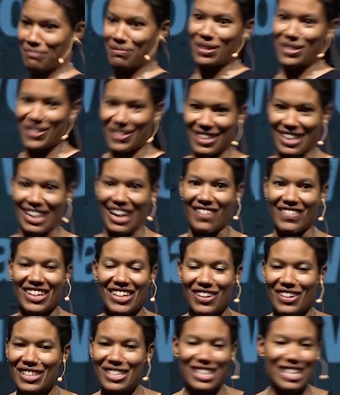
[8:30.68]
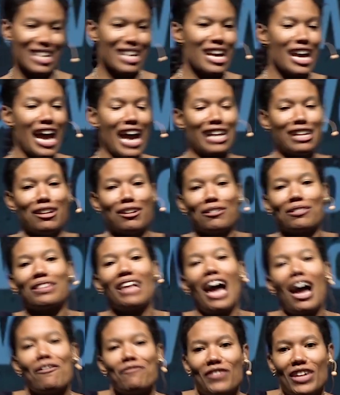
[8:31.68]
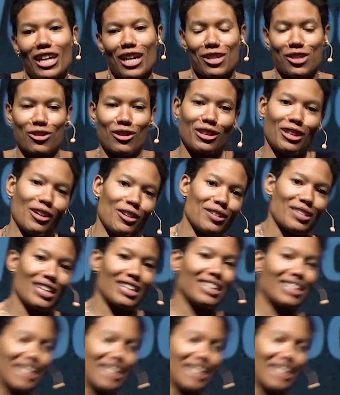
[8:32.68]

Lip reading: put their thing up. And you're laughing because you're on the other side of the